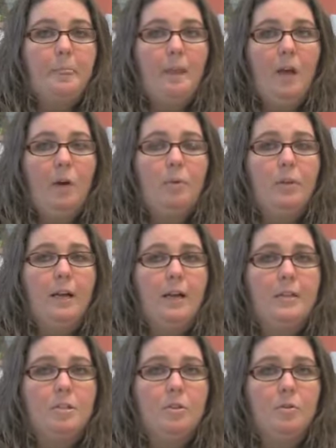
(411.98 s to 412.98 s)
I really
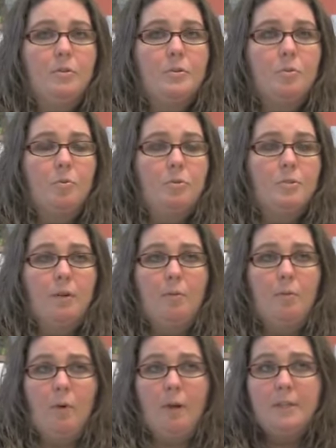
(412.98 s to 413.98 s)
got to know the schools I
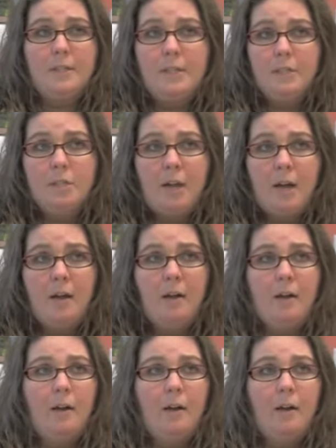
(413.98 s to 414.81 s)
would want to teach at.